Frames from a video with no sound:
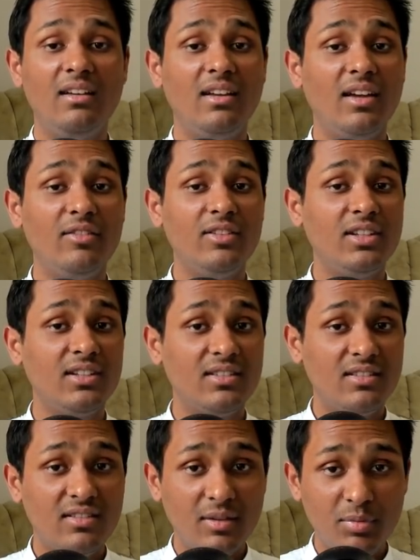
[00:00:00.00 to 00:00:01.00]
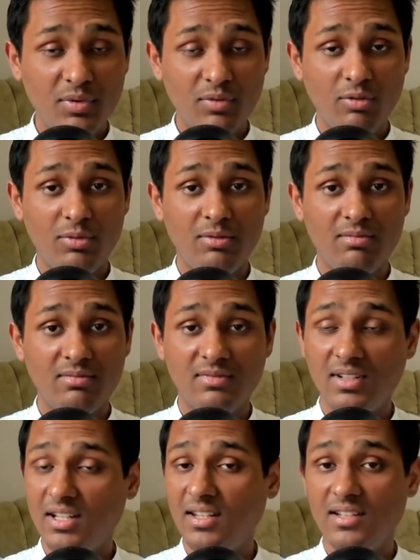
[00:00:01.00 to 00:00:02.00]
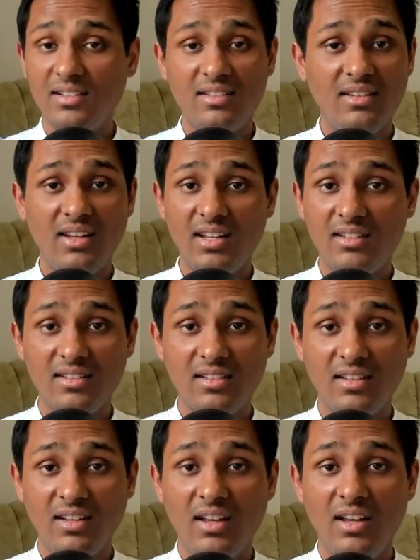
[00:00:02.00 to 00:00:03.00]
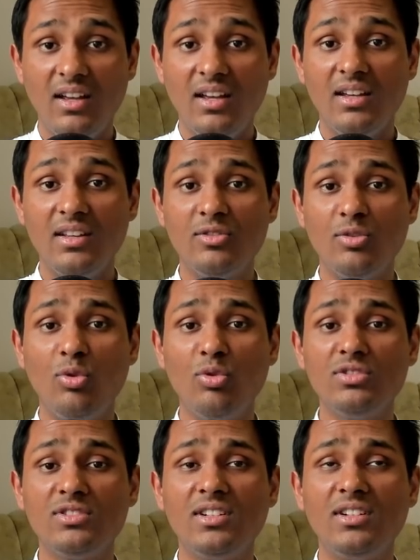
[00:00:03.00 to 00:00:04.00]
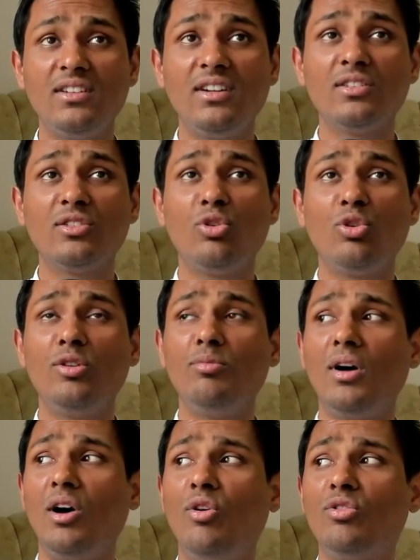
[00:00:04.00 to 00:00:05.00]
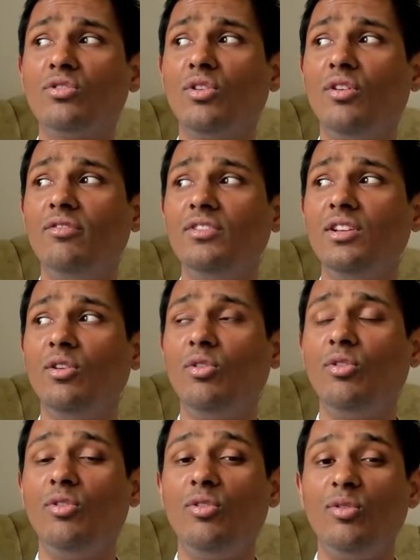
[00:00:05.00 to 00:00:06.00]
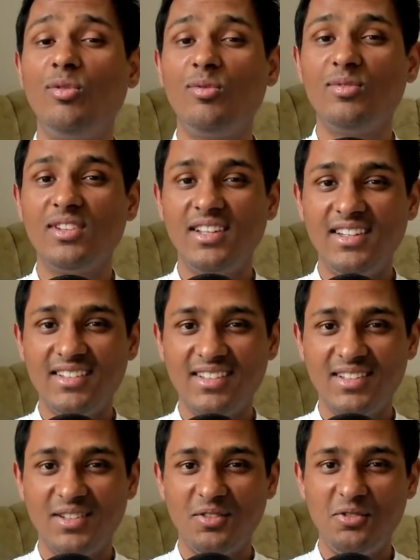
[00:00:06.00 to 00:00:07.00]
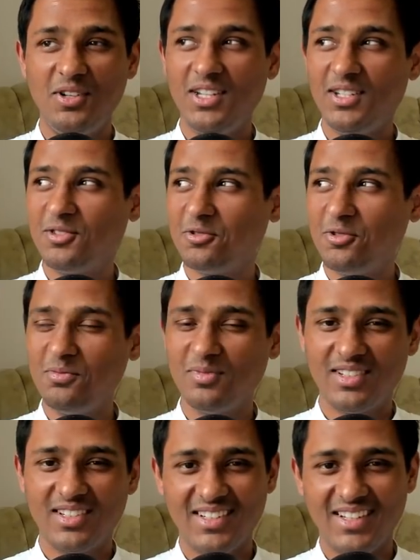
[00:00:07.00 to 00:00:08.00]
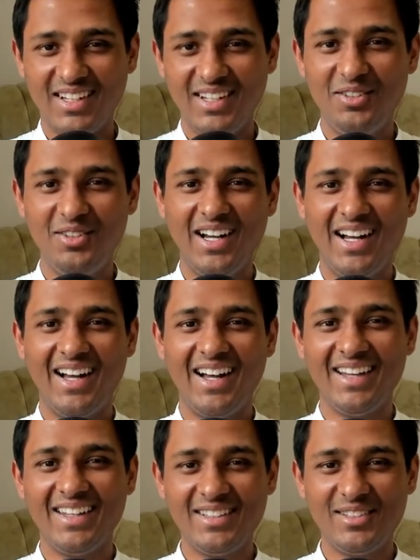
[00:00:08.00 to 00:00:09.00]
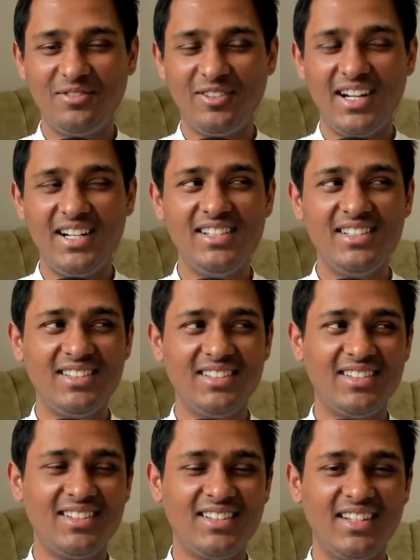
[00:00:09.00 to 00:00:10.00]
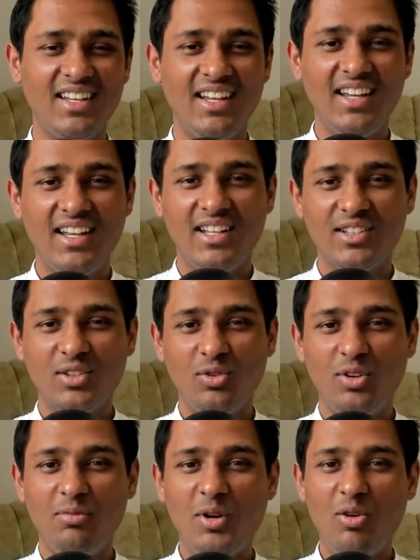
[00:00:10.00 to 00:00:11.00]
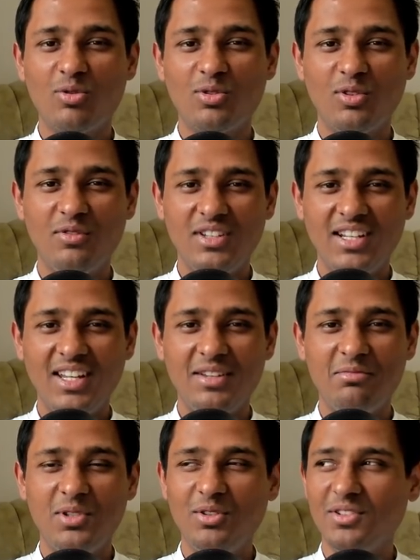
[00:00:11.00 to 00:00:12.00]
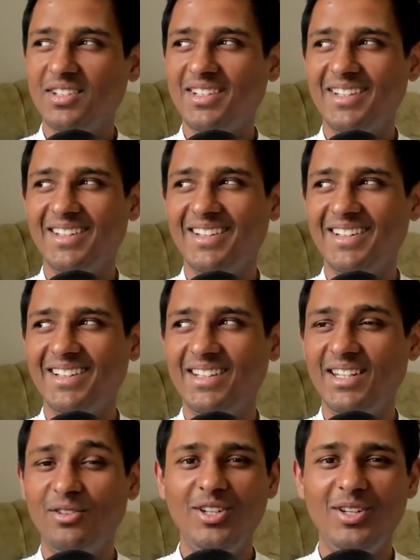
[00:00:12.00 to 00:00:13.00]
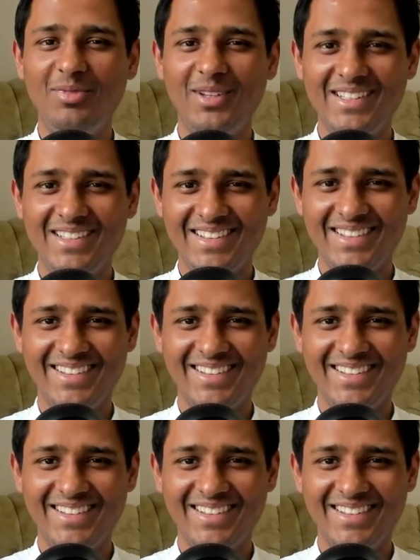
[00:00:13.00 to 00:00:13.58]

everything is stripped from him, nothing stays. His own children throw him out of the home, yes, old age homes in Kali Yuga. His friends throw him out of their life because they only perish.